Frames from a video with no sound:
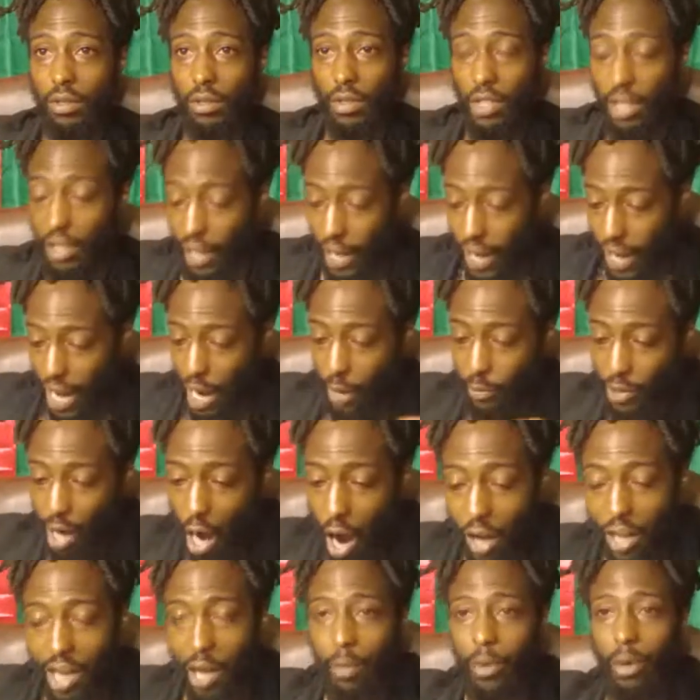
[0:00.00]
The lambs,
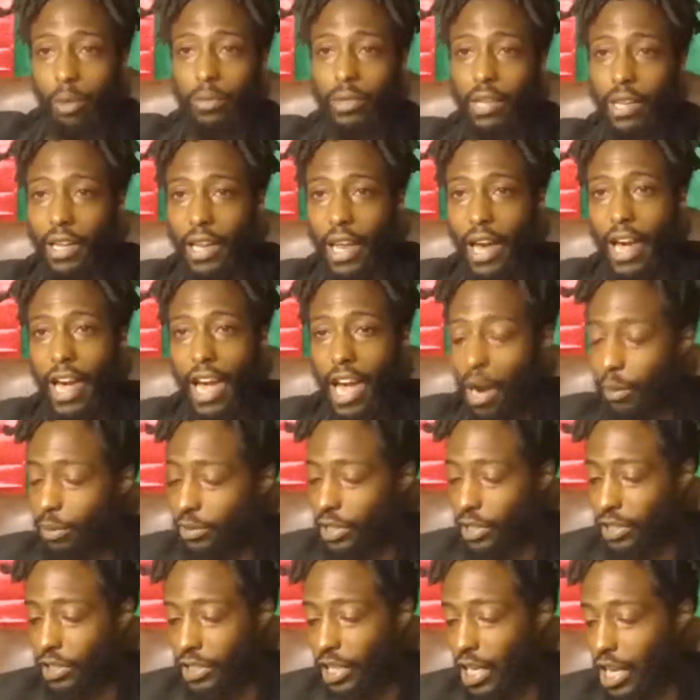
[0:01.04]
all of them, the lambs,
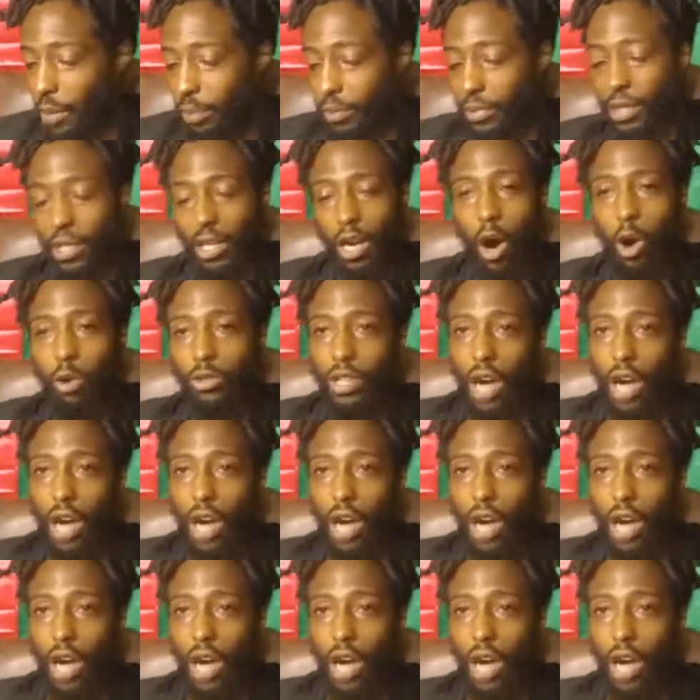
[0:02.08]
the sheep, the goats,